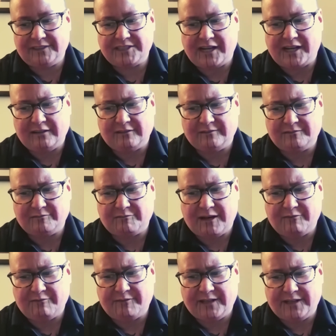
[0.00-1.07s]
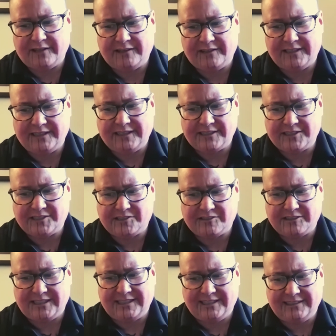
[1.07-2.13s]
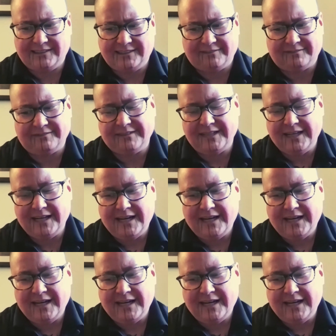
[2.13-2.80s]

the child welfare industry and